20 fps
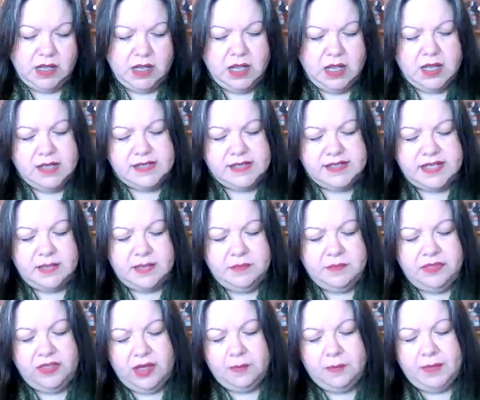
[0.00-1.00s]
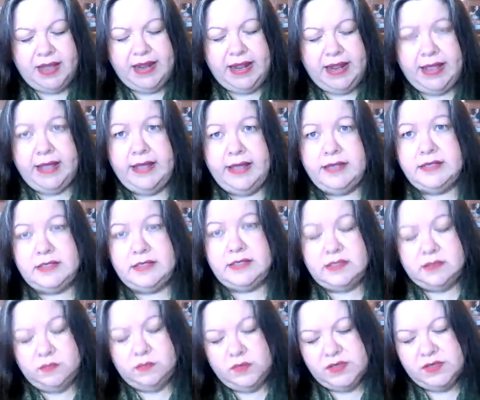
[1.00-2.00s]
Some thought my aunt
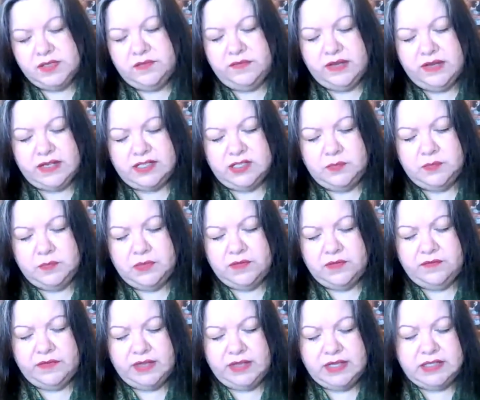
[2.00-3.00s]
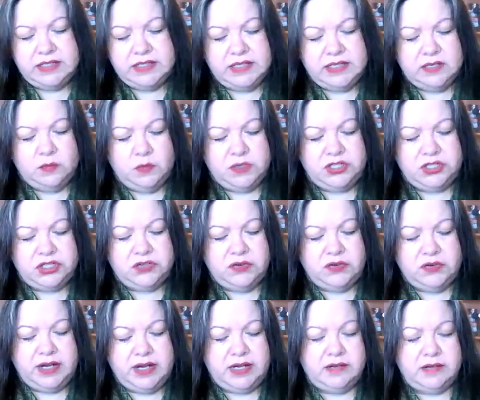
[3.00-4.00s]
was the victim of Indian
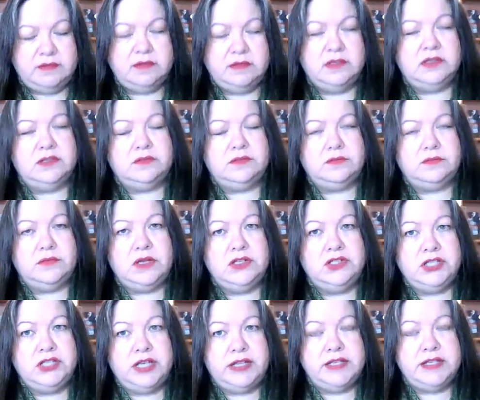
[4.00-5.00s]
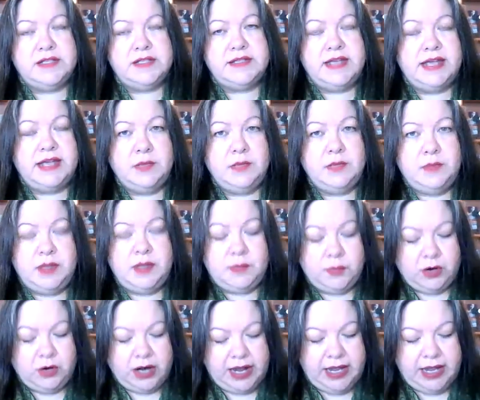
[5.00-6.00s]
witchery, a jealous enemy
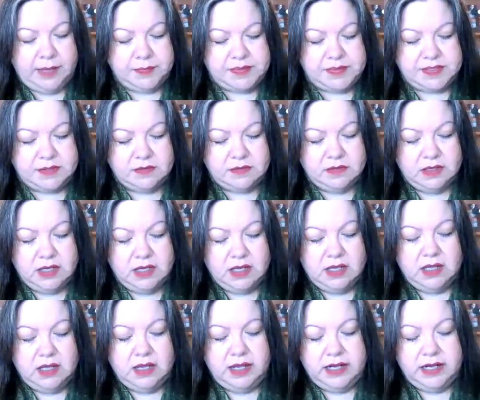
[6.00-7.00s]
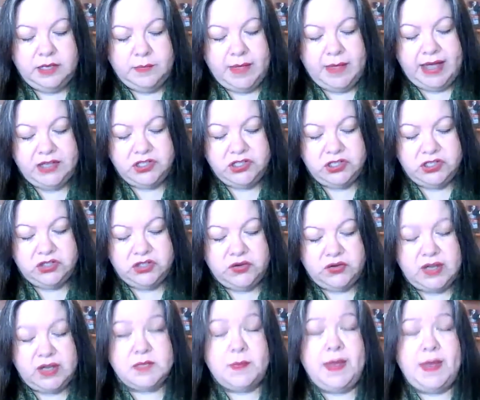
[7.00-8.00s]
perhaps, an imagined
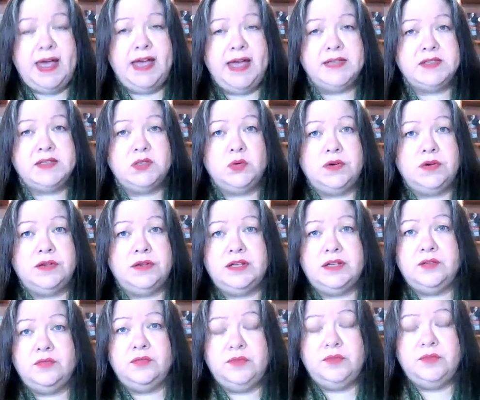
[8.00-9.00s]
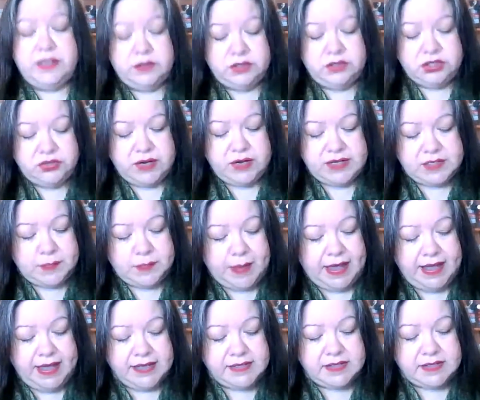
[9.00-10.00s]
trespass or a real
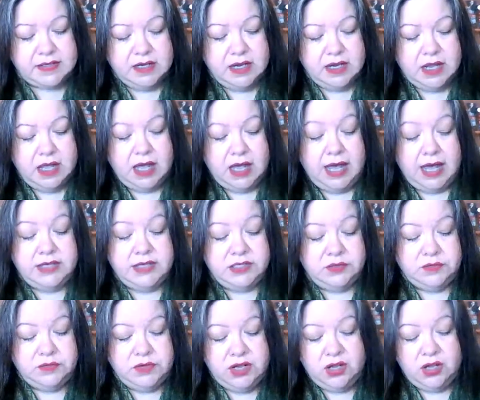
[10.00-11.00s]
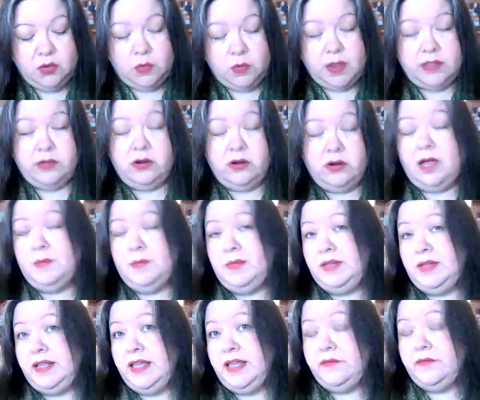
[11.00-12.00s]
trespass. I don't know whether I
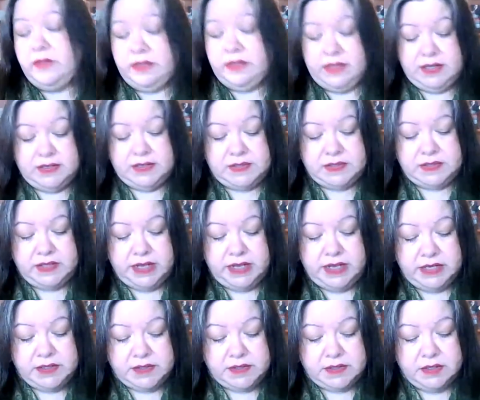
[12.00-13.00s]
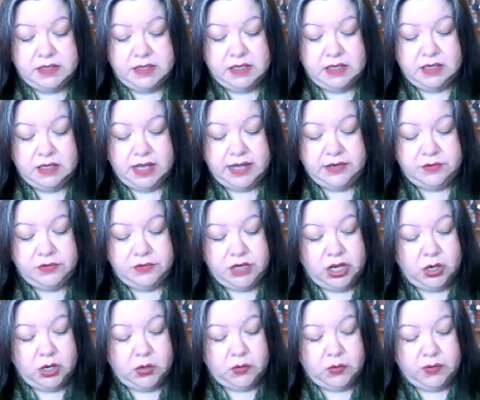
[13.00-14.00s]
believe in these things. I don't
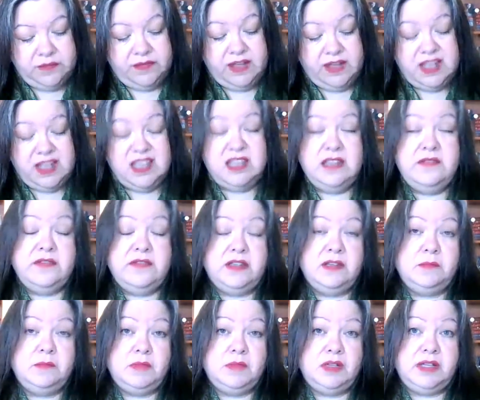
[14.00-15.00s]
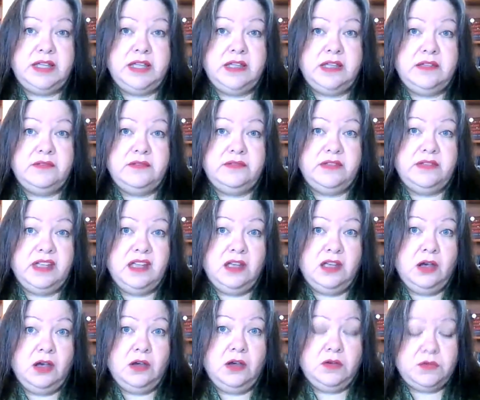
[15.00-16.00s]
know if I even believe in
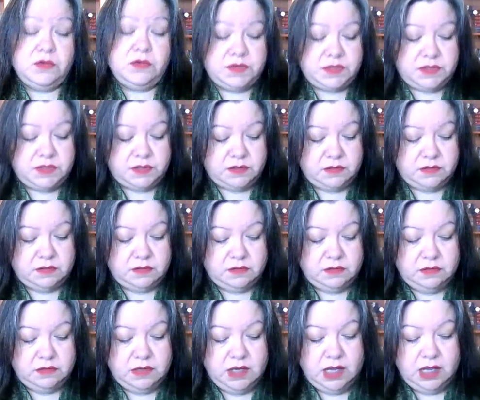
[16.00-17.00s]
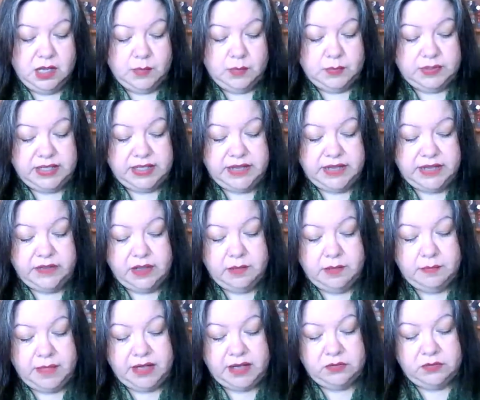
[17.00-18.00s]
ghosts. Believing
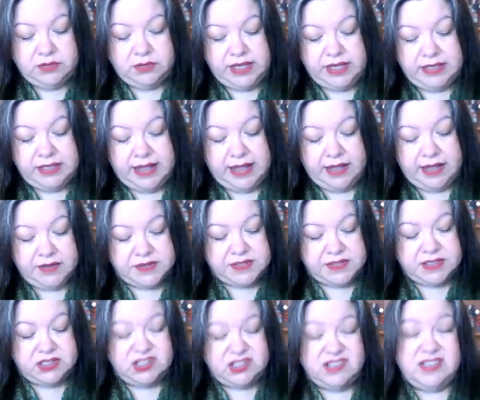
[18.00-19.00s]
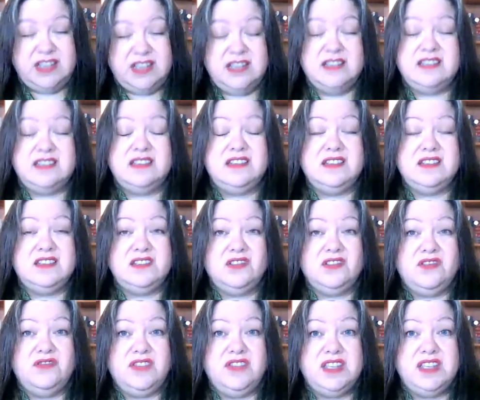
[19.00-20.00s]
might only allow such things to
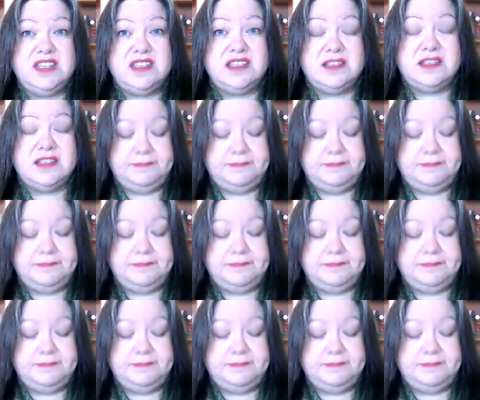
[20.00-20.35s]
surface.